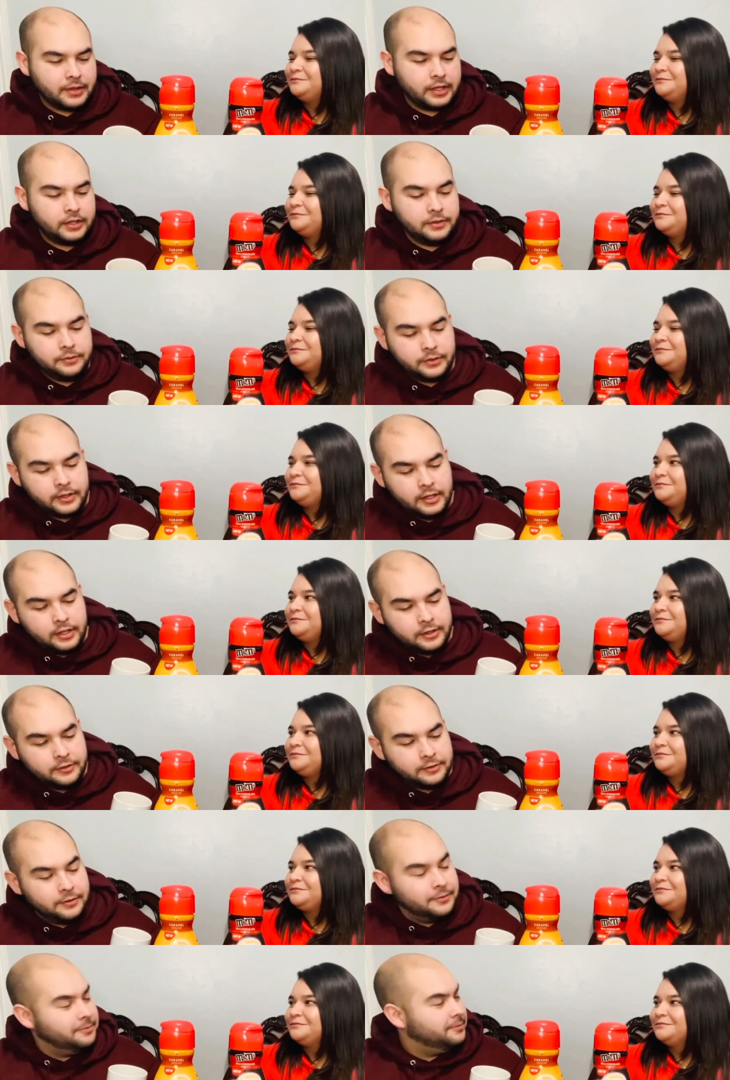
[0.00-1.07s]
Speaker 1: I think vanilla
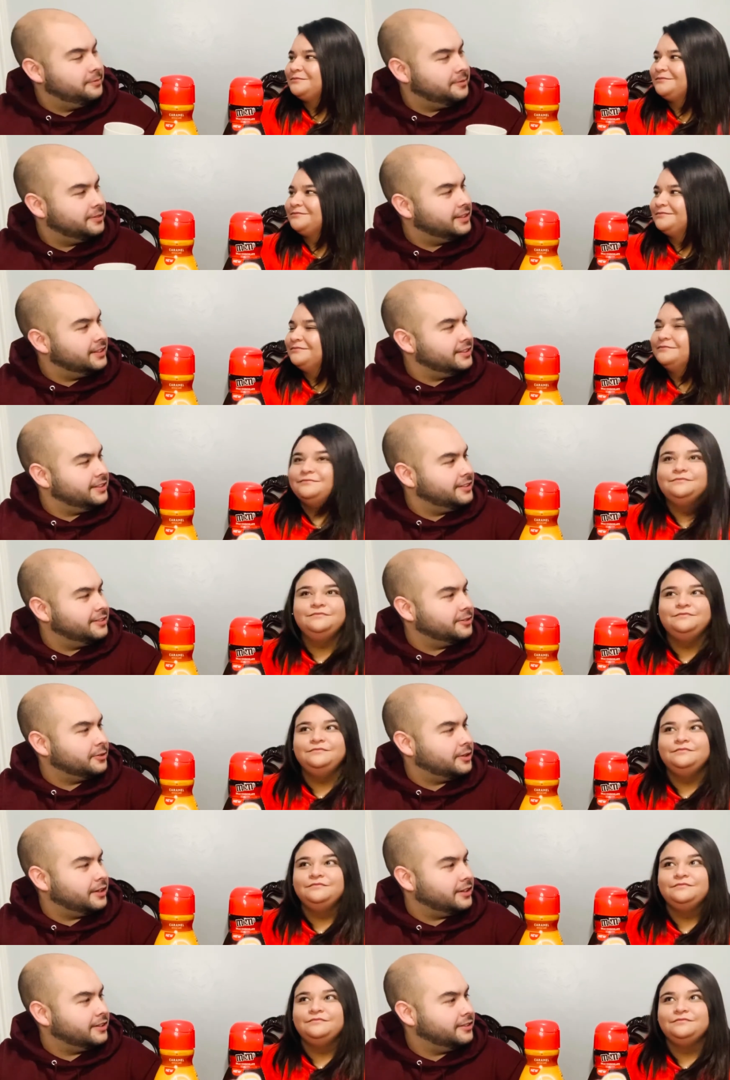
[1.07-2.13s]
is, is
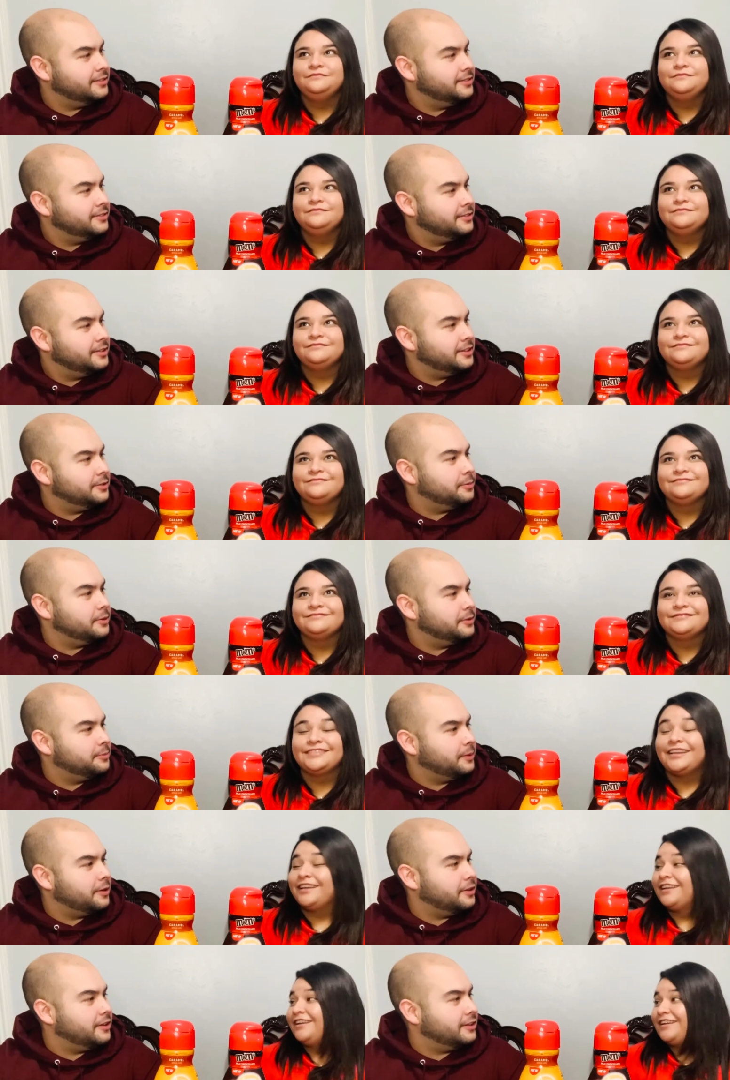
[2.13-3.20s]
okay. It's, it's
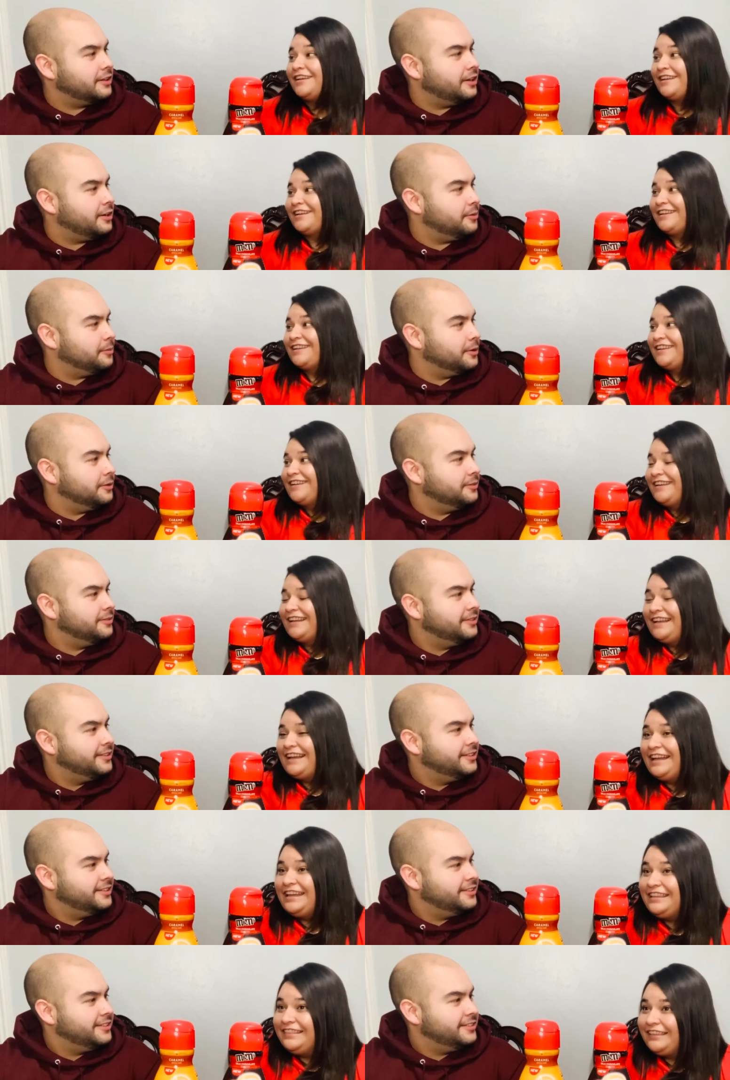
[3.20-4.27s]
better than the caramel.
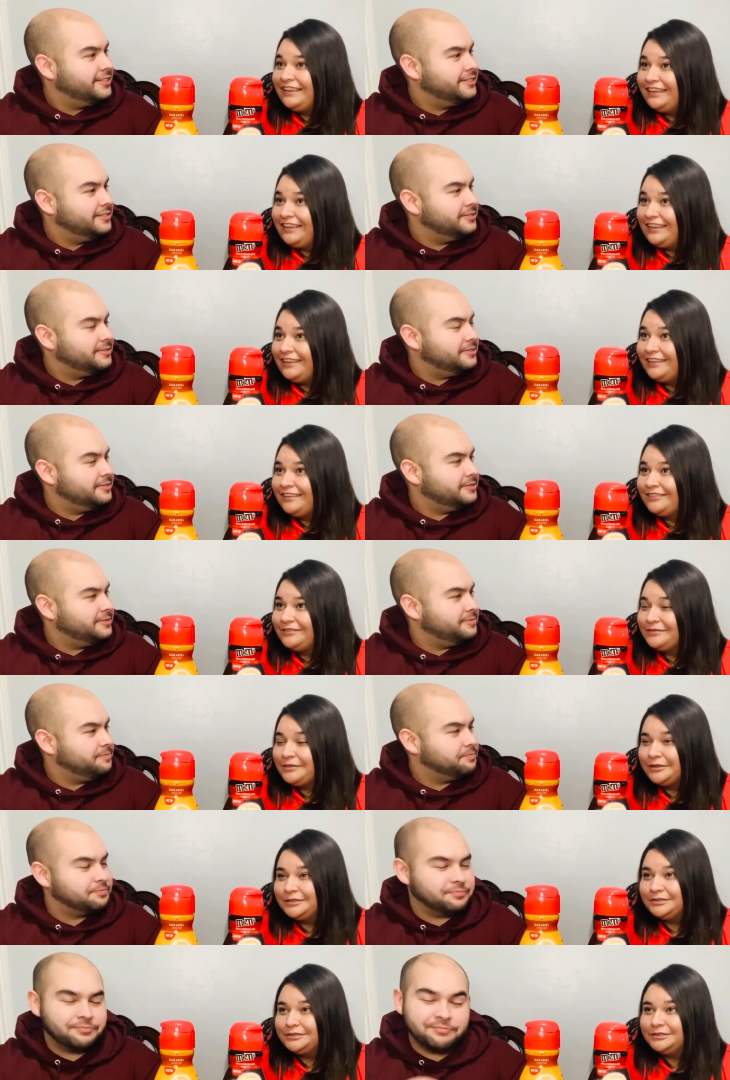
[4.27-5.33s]
Speaker 2: I like it.
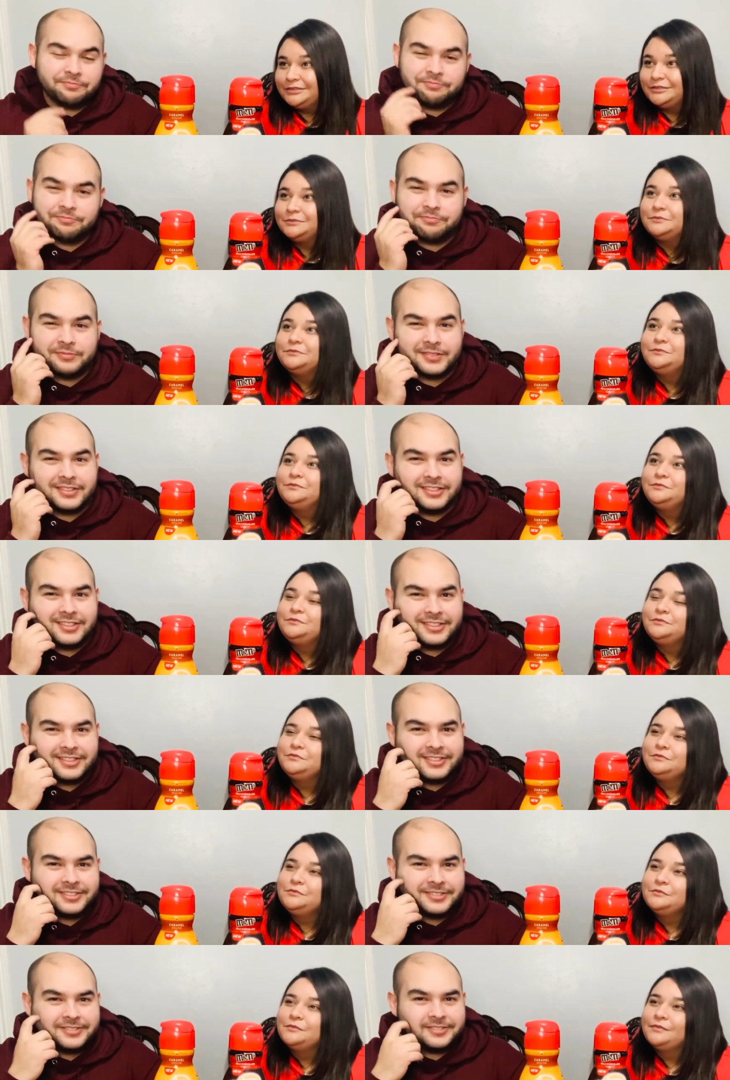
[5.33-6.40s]
Um,
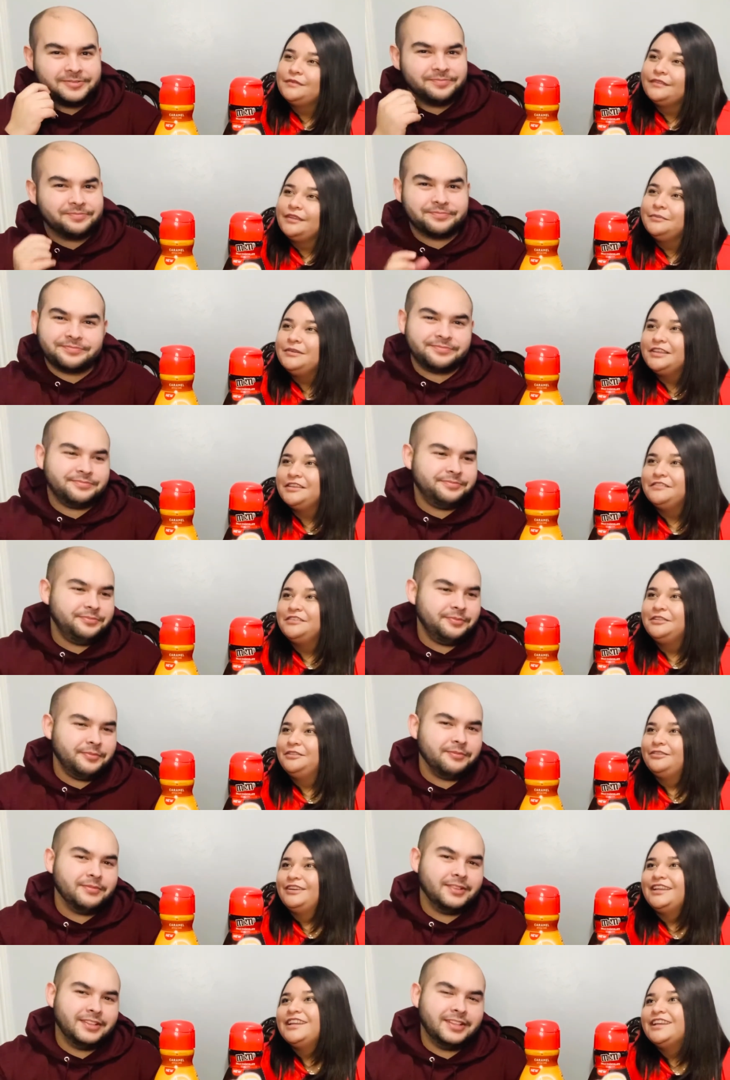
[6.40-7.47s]
I'm gonna give it a
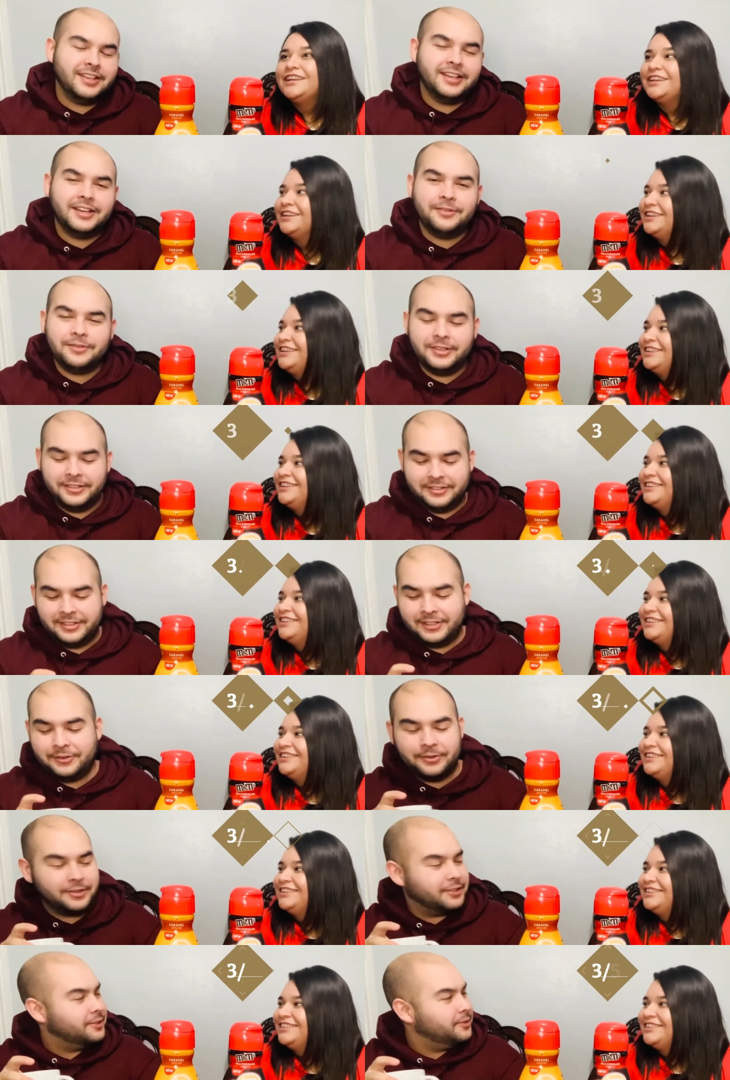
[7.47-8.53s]
three.
Speaker 1: Yeah, I'm gonna
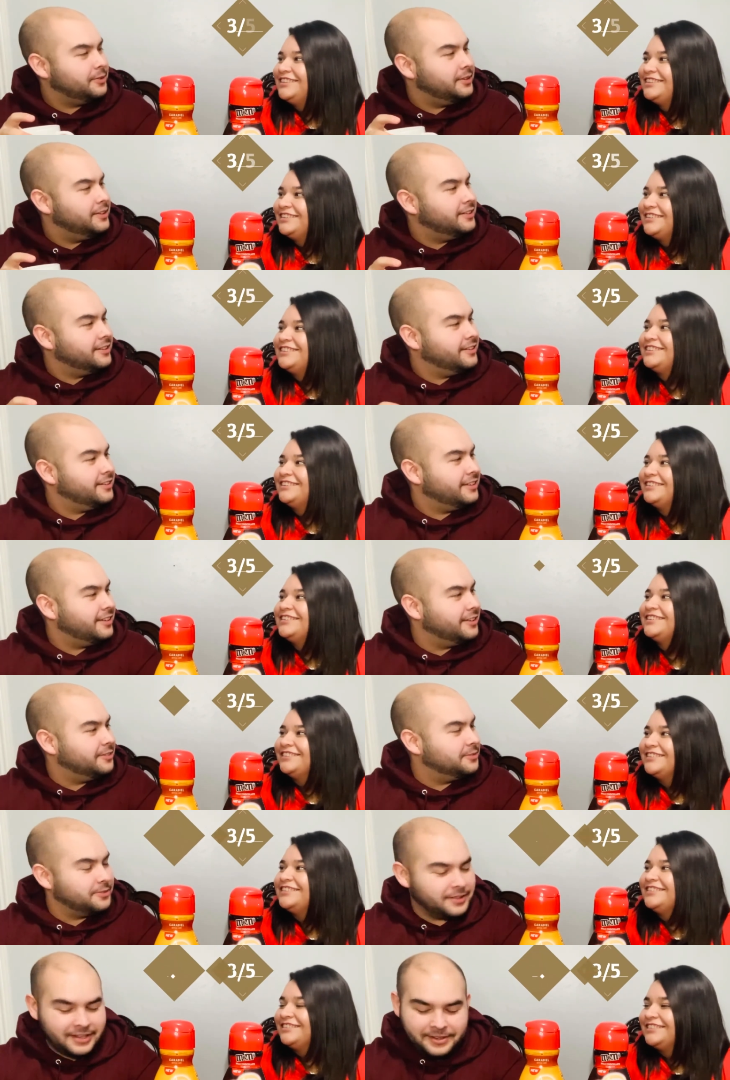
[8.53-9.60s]
stick with the three out
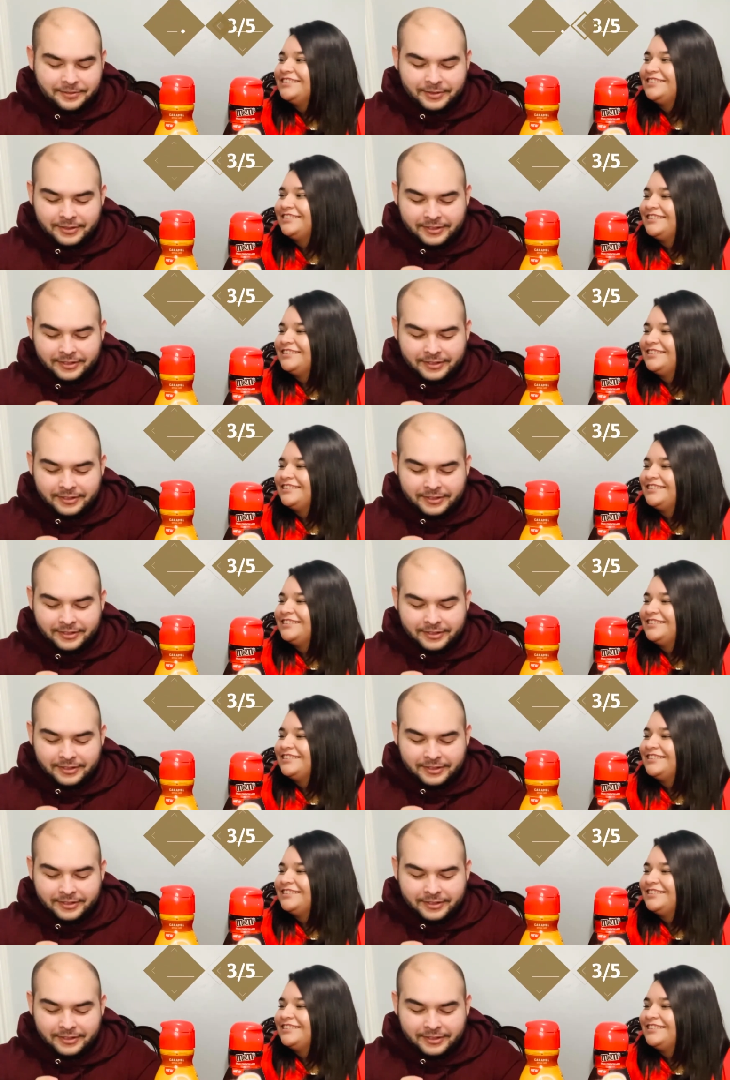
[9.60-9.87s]
of five